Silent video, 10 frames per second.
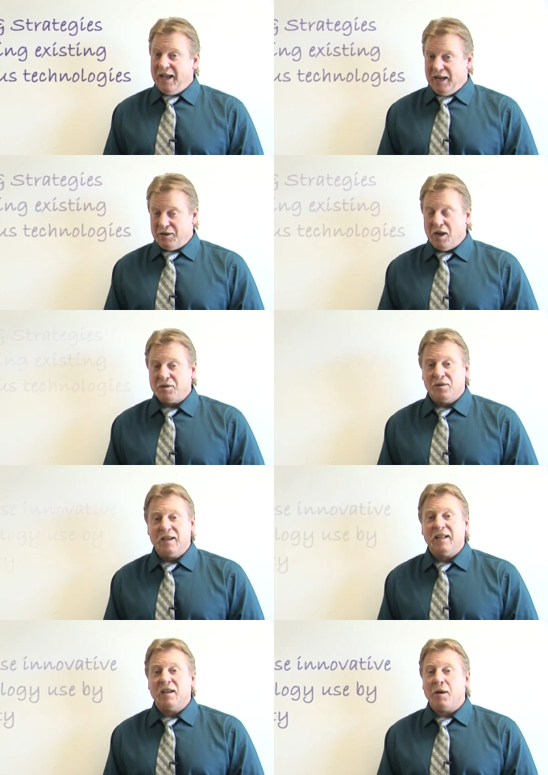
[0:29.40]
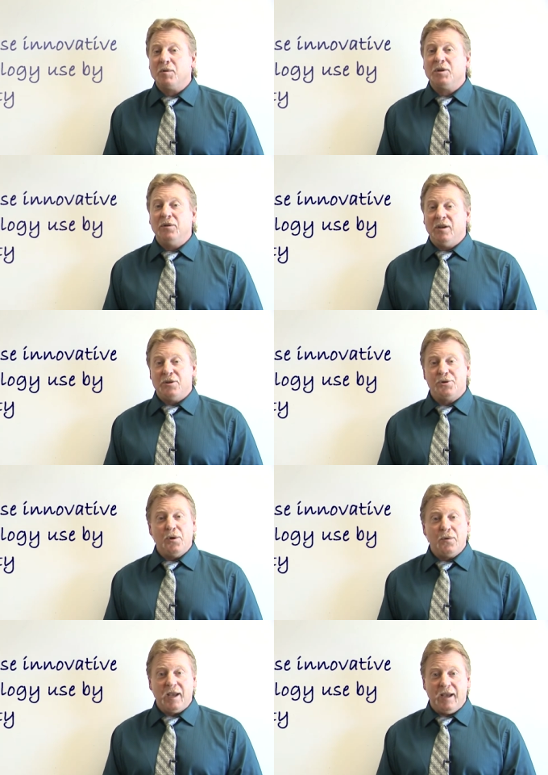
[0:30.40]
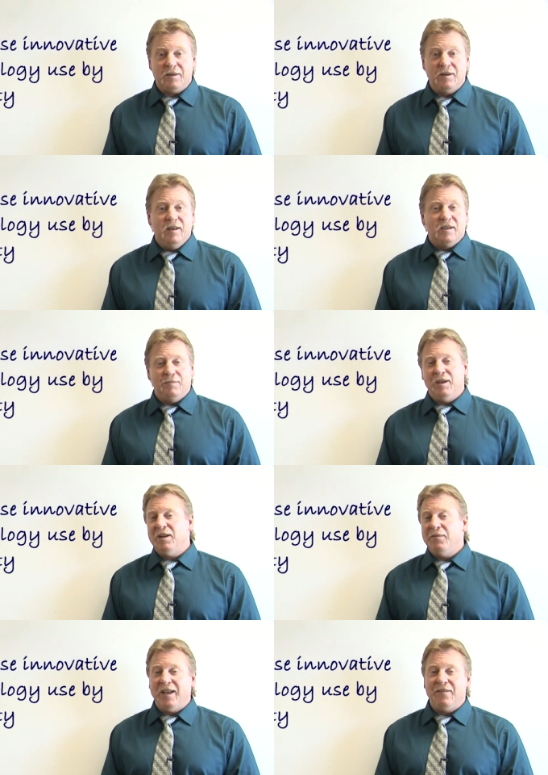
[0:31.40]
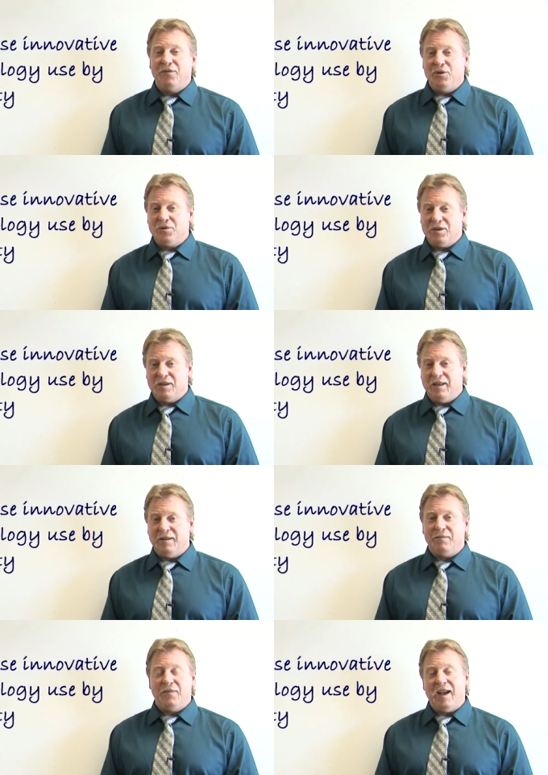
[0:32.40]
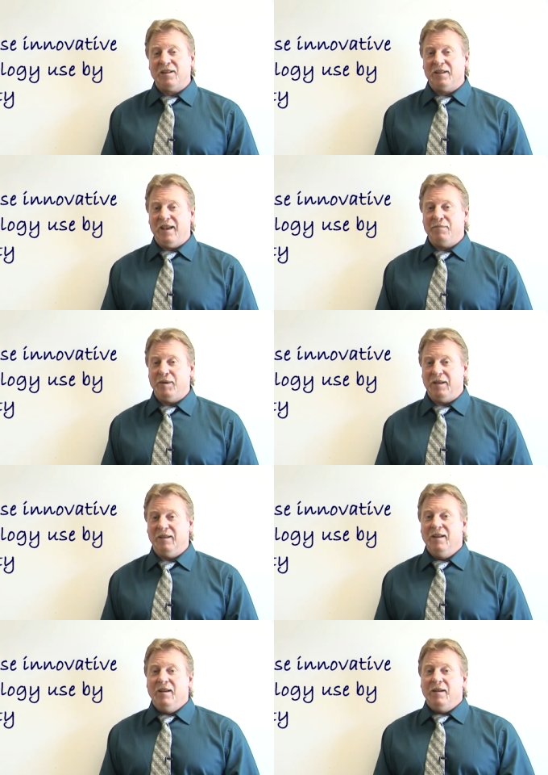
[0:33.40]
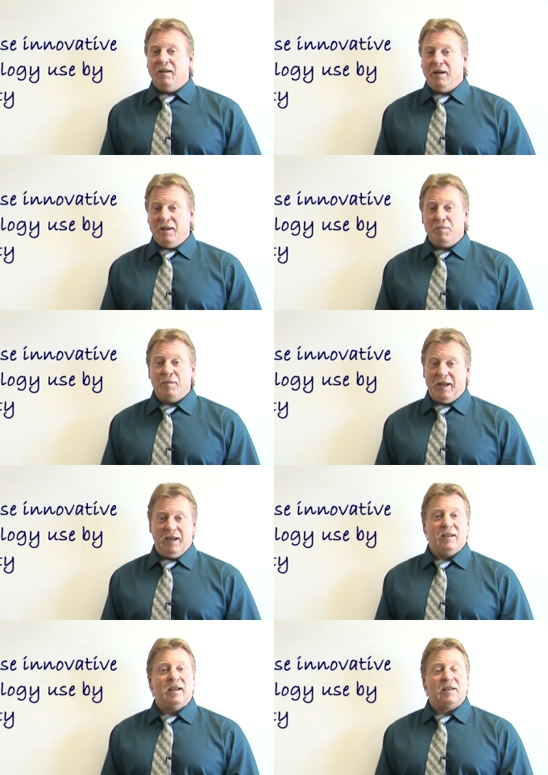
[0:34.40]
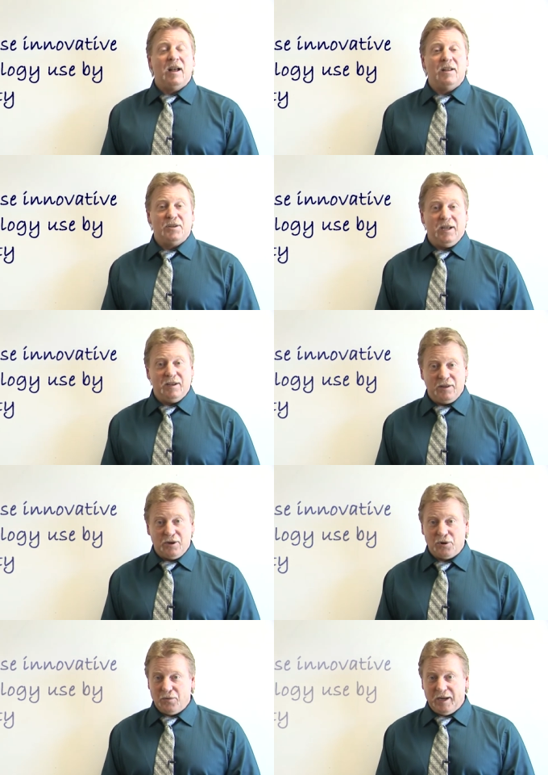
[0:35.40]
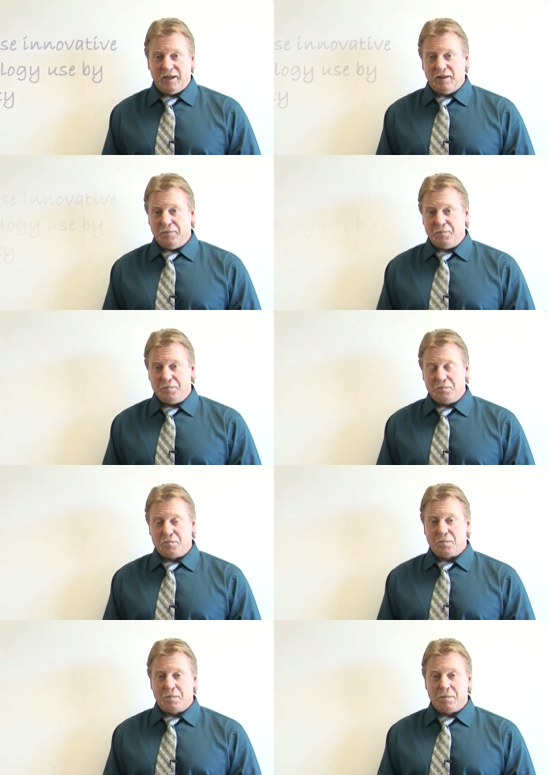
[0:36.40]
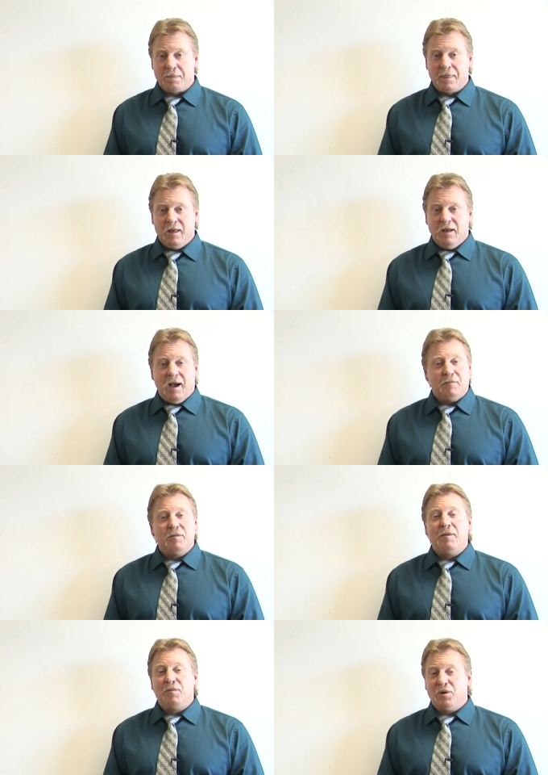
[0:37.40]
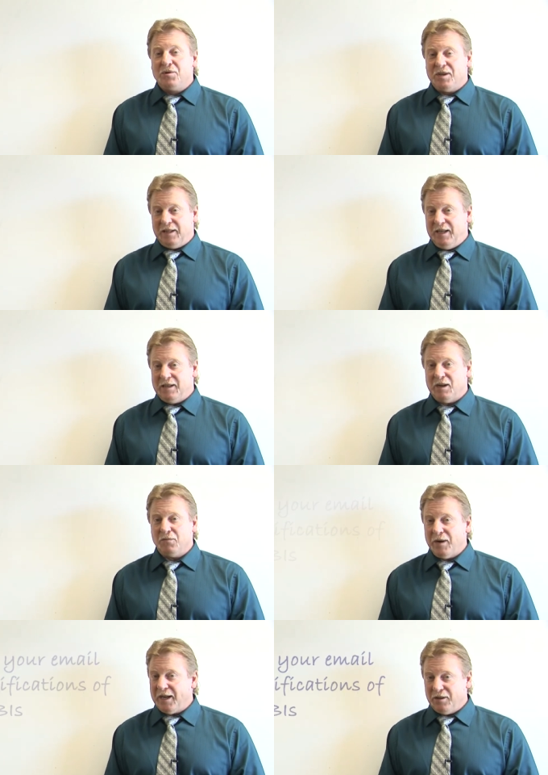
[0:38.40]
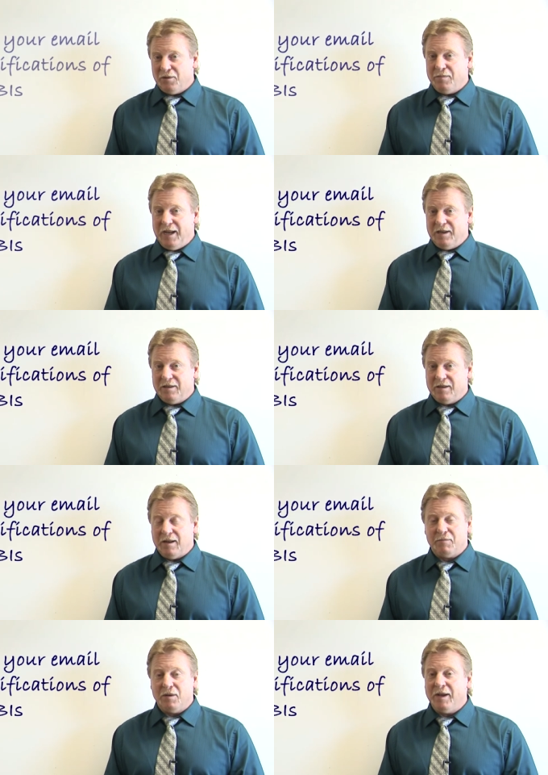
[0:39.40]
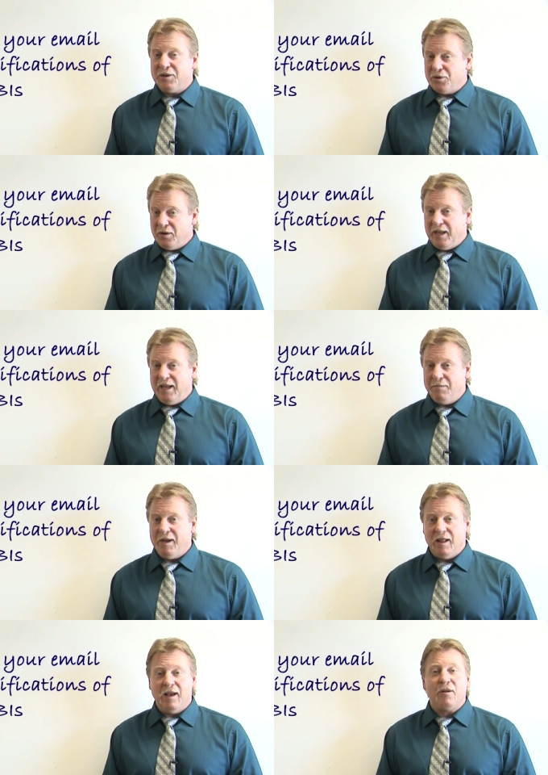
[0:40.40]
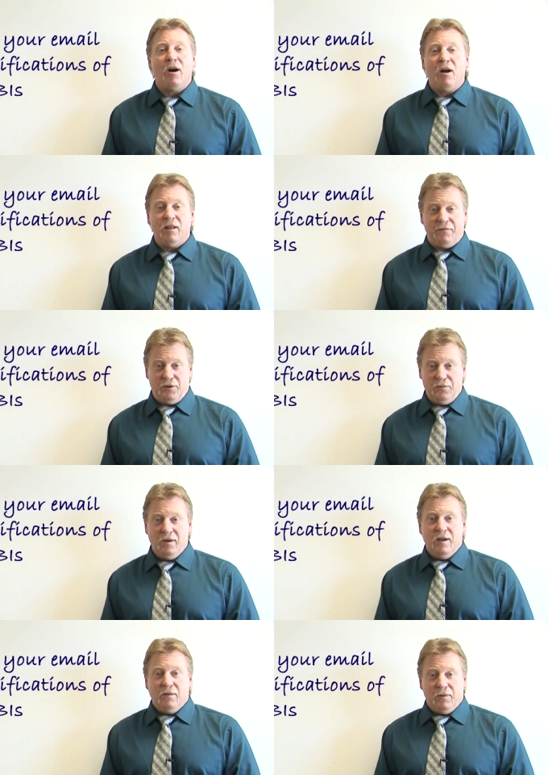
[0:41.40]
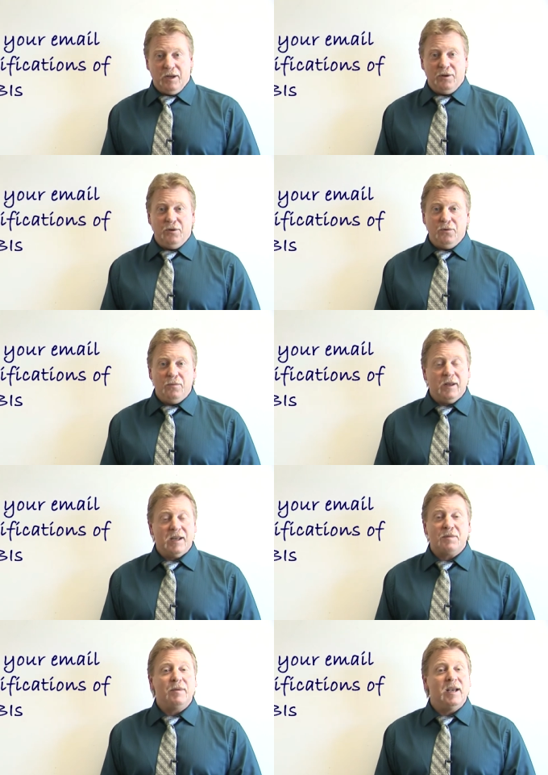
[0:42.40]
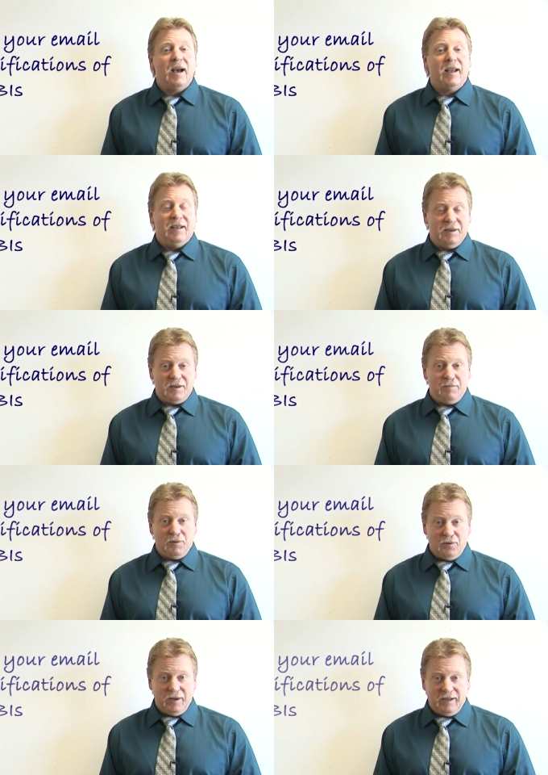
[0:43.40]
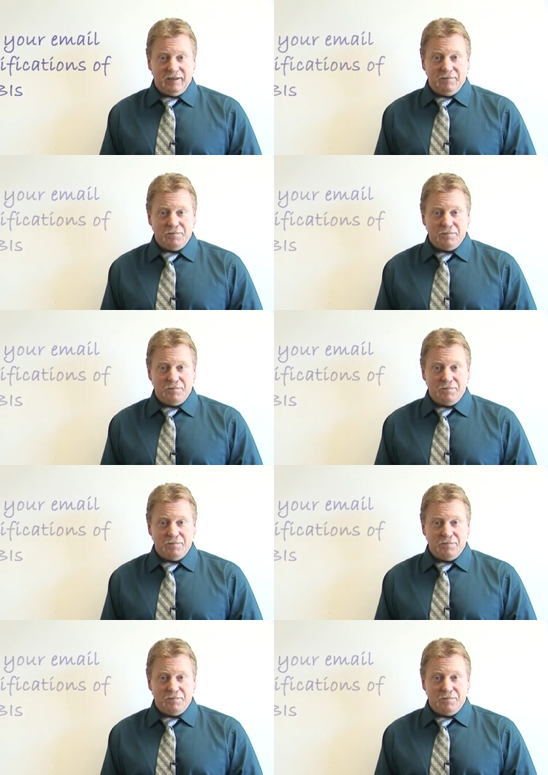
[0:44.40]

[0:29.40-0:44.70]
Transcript: And it's also going to take the opportunity to showcase some innovative uses that faculty have been uh, implementing technology into their curriculum. I'm going to be producing these on a regular basis. I'm going to make sure to email out all of you when a new SBI is deployed.